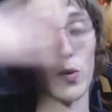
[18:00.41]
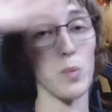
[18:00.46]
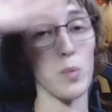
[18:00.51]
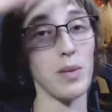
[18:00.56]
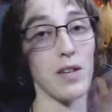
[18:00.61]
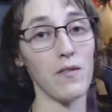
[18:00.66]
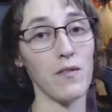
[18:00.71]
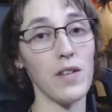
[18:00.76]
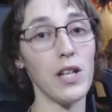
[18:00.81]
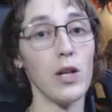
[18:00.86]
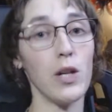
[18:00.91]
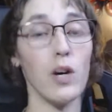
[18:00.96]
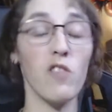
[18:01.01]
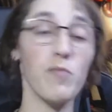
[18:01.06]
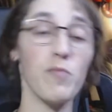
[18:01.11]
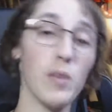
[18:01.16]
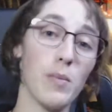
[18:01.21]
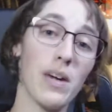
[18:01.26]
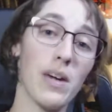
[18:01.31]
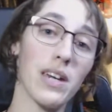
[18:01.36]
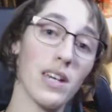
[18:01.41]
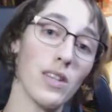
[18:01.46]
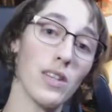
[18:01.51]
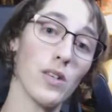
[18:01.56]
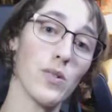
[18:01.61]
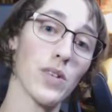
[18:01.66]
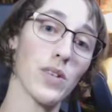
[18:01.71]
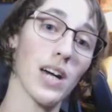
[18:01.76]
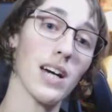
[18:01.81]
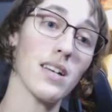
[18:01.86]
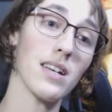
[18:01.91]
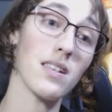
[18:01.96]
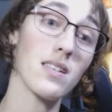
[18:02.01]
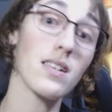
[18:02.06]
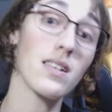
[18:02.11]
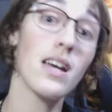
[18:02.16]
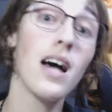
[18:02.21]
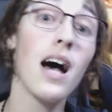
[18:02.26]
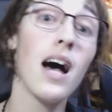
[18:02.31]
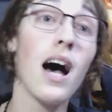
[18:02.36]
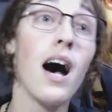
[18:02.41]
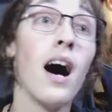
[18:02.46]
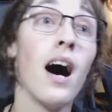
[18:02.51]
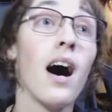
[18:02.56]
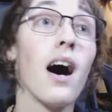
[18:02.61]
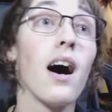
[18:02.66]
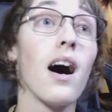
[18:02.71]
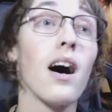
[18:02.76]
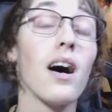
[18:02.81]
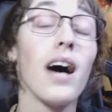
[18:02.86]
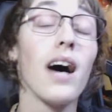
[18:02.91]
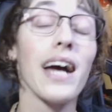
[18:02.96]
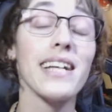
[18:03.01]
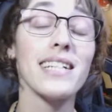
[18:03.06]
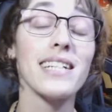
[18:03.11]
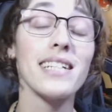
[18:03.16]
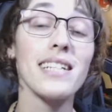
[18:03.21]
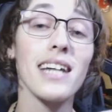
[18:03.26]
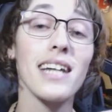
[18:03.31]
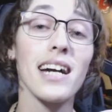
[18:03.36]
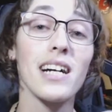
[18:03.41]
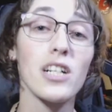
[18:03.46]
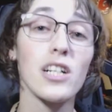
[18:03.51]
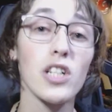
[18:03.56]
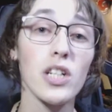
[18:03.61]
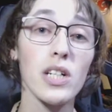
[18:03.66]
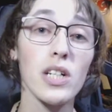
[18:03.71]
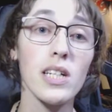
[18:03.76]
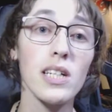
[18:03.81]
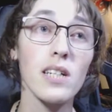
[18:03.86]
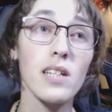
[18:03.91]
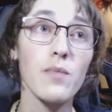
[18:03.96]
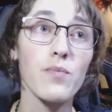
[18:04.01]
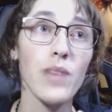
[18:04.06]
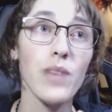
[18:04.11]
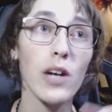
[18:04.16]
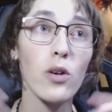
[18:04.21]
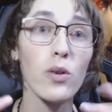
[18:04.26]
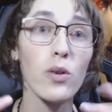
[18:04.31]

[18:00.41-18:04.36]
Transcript: this will be a video of me making those guys. I don't actually